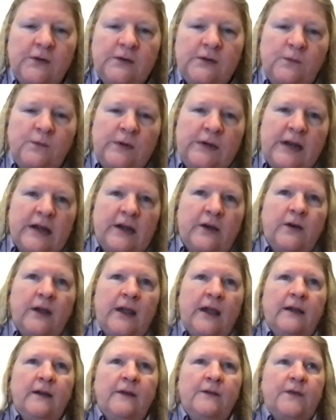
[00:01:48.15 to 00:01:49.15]
and we now
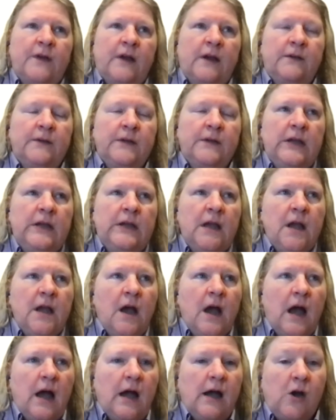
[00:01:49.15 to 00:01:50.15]
have
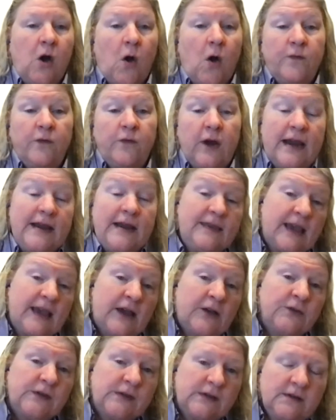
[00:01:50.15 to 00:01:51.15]
over
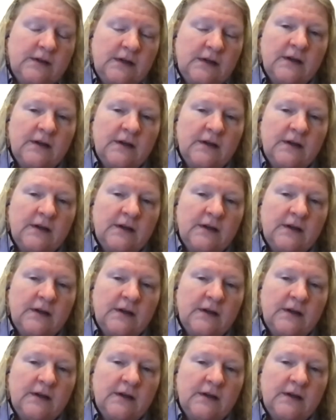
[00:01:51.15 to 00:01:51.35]
8,000